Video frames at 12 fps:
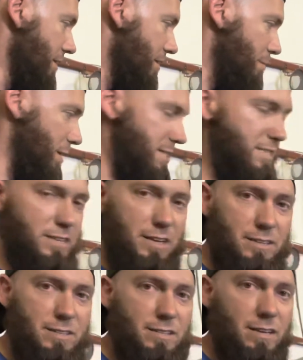Made
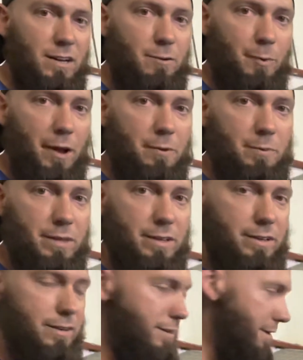sense, ran with it,
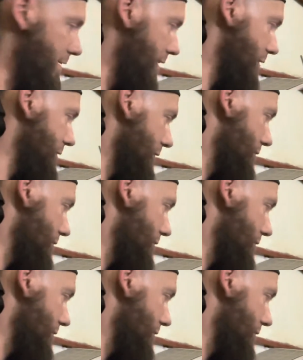and as you can